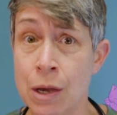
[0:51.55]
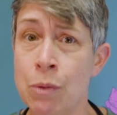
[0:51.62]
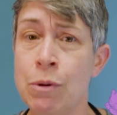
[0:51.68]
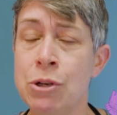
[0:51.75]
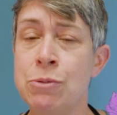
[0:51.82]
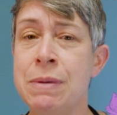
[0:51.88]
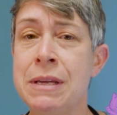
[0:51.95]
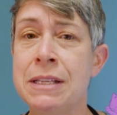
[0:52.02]

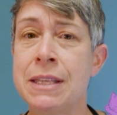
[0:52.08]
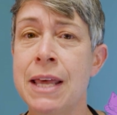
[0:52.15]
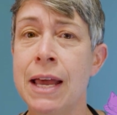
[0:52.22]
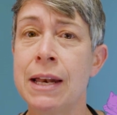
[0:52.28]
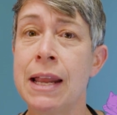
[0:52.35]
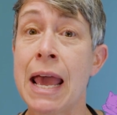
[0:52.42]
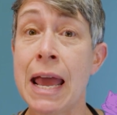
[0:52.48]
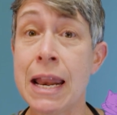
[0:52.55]
which means
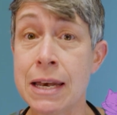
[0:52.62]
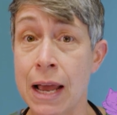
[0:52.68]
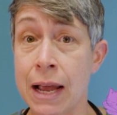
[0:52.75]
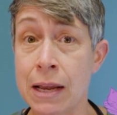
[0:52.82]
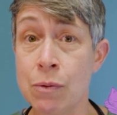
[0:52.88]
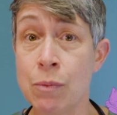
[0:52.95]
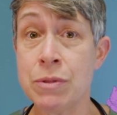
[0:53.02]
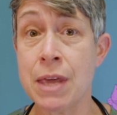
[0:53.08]
that at
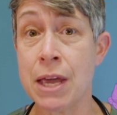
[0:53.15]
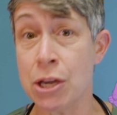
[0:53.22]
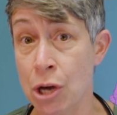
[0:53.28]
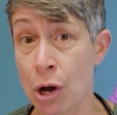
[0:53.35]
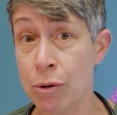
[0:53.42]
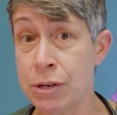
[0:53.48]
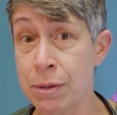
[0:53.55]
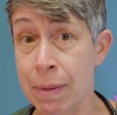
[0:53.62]
night when they
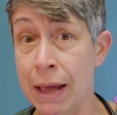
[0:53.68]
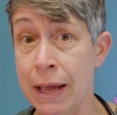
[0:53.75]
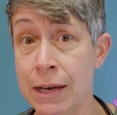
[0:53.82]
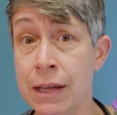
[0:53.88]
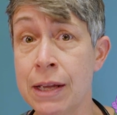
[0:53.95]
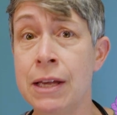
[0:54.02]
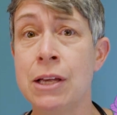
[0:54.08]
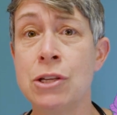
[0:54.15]
go to bed
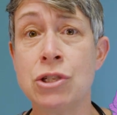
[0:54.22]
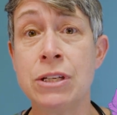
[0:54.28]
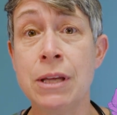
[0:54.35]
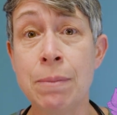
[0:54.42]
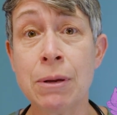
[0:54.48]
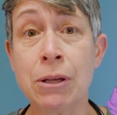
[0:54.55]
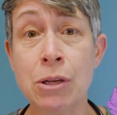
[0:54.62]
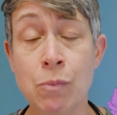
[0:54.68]
is
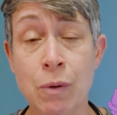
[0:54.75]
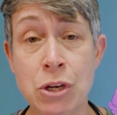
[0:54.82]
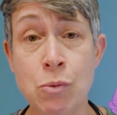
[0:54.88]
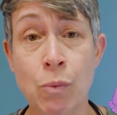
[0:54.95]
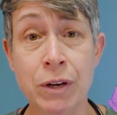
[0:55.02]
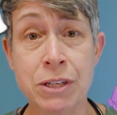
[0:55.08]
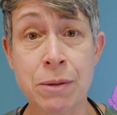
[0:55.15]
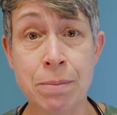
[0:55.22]
typically when you
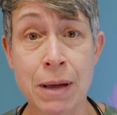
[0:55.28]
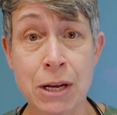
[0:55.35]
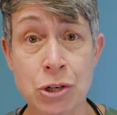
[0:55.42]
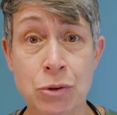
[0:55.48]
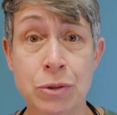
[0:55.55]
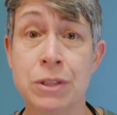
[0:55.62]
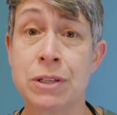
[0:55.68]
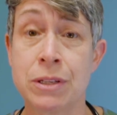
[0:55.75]
want to
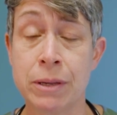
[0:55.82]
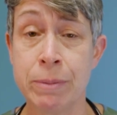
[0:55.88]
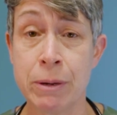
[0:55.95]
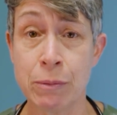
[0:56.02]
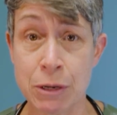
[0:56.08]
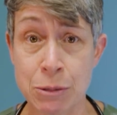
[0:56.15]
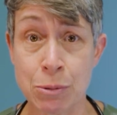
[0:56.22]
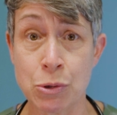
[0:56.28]
measure the sleeping
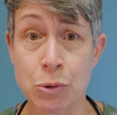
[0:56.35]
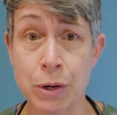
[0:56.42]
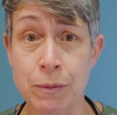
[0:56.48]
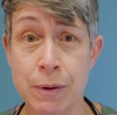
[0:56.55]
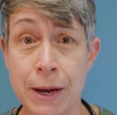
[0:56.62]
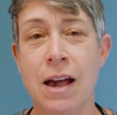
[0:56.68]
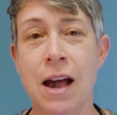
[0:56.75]
respiratory rate.